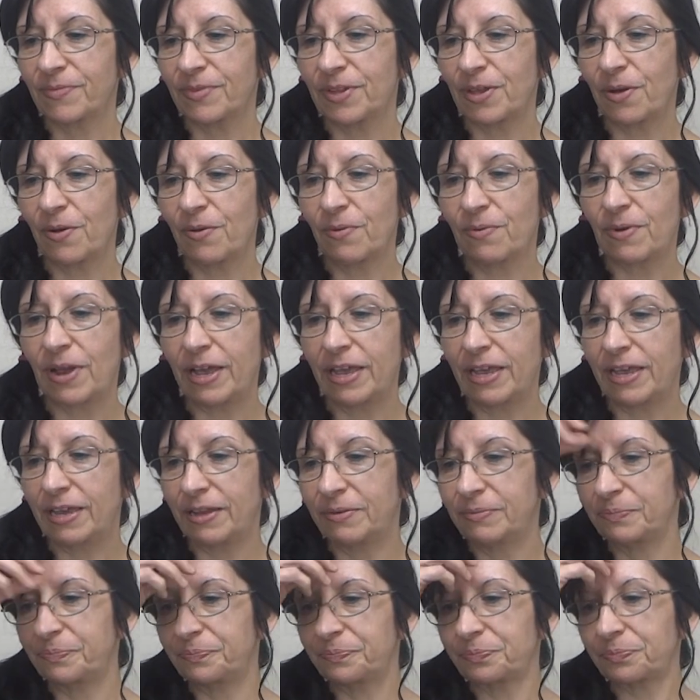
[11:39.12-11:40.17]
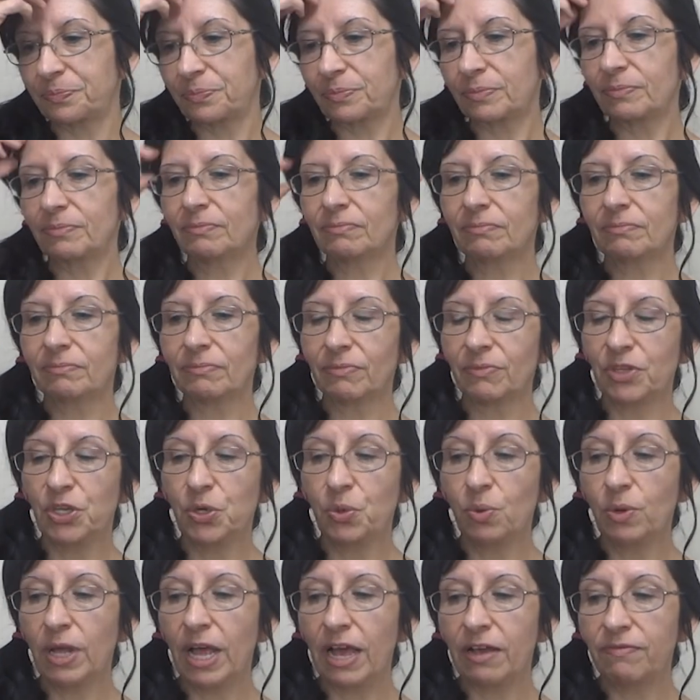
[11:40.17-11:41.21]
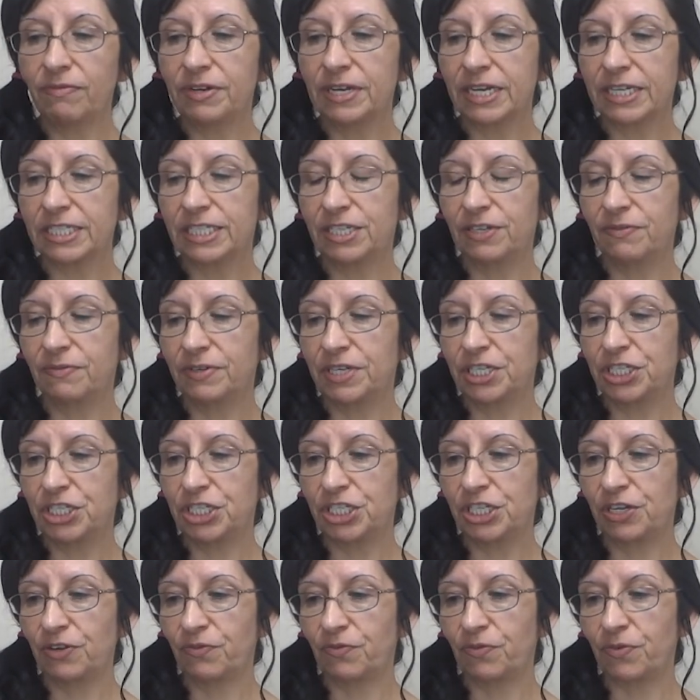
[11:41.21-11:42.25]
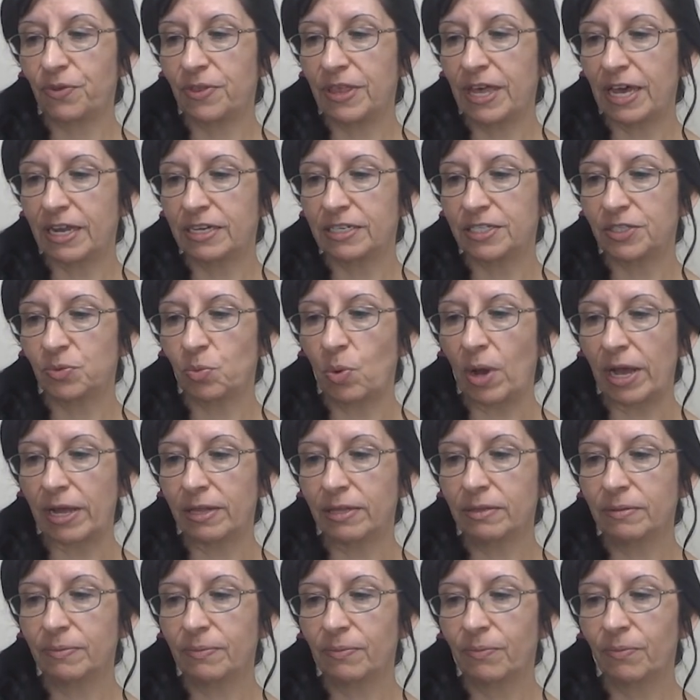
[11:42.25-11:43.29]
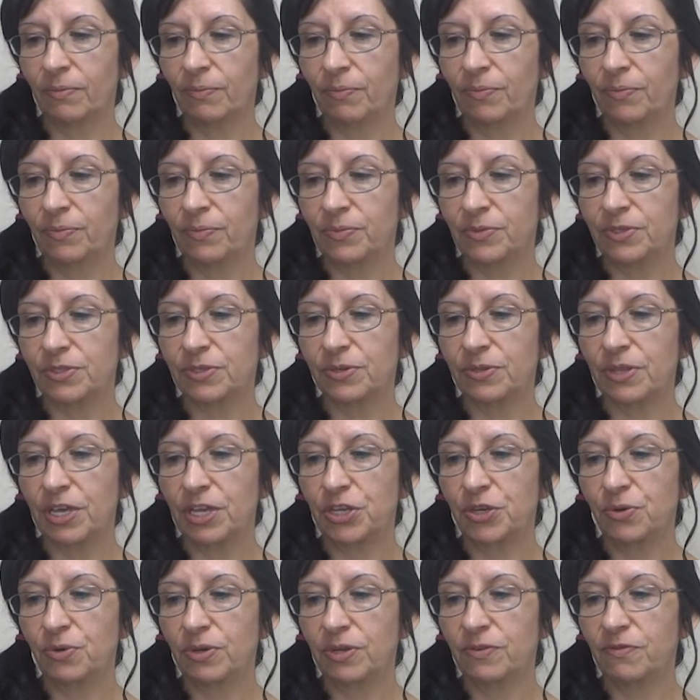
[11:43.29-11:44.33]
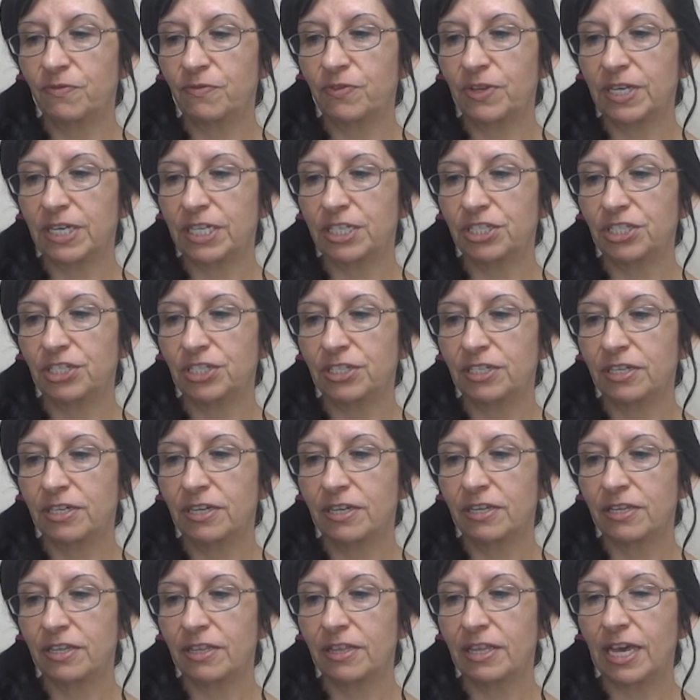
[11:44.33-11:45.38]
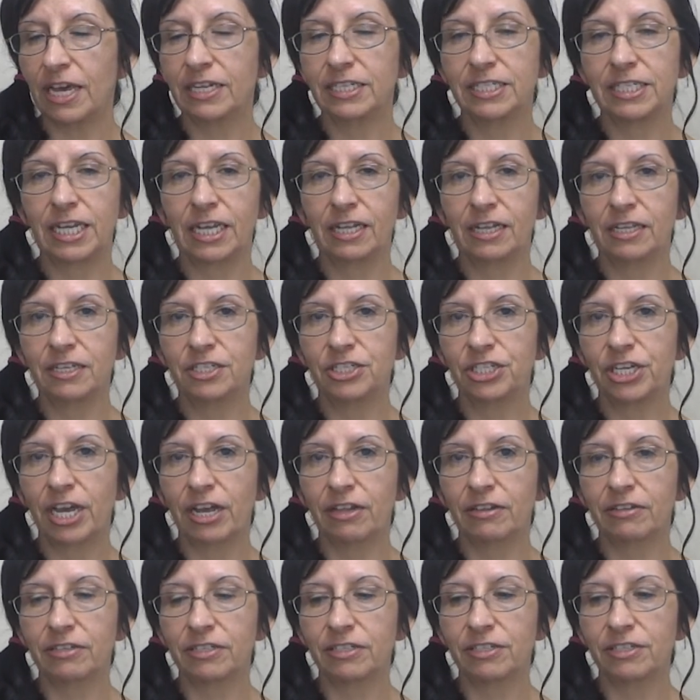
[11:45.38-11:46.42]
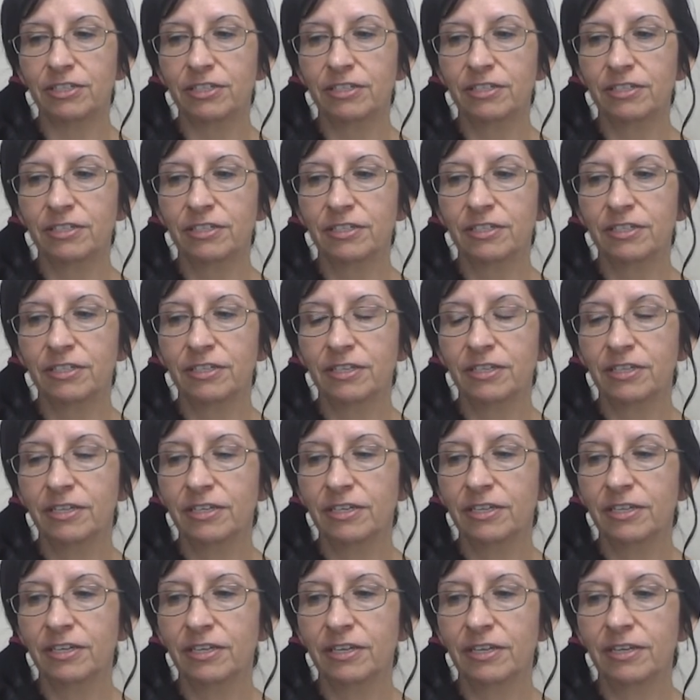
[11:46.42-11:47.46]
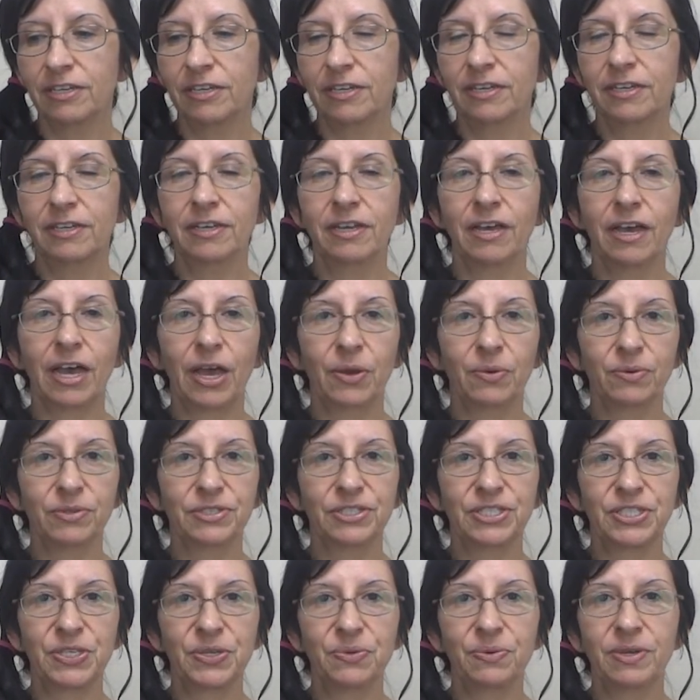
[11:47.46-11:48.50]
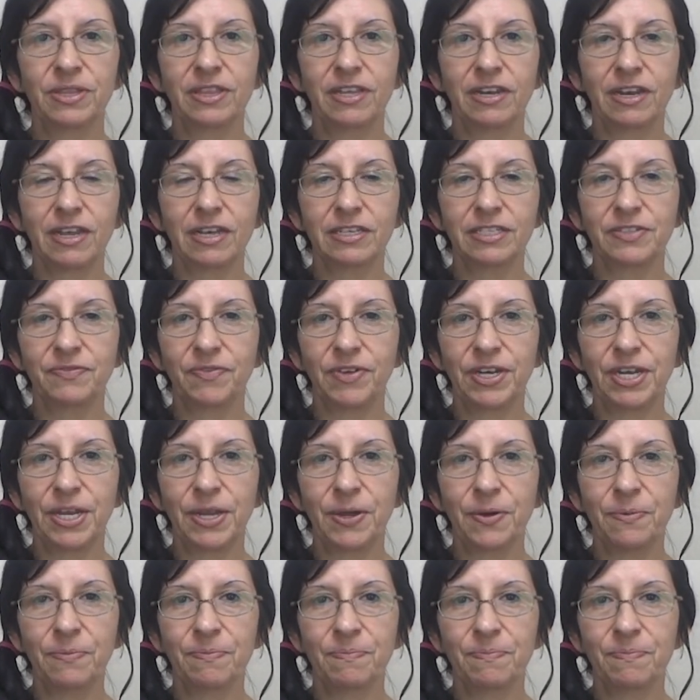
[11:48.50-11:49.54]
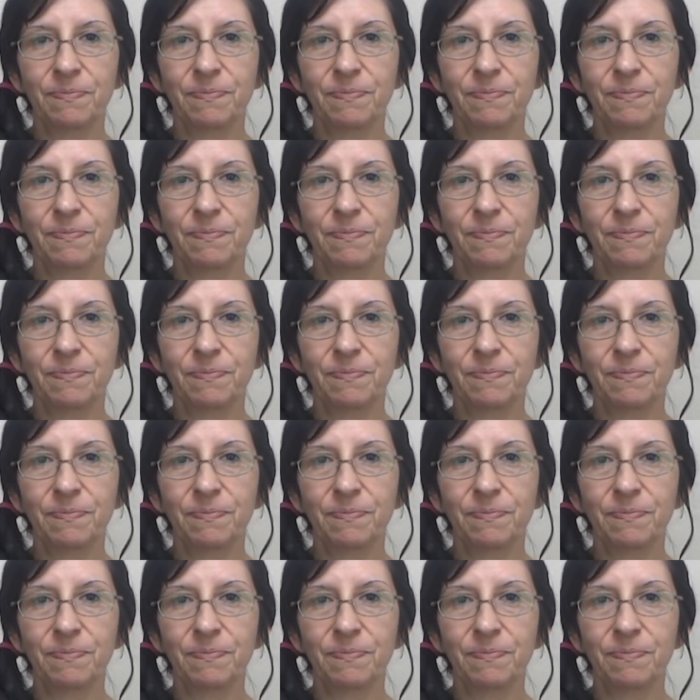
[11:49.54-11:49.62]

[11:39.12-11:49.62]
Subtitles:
All right. You will have an activity sheet for that as well, so that you can finish that daily challenge. I will see you in the next video.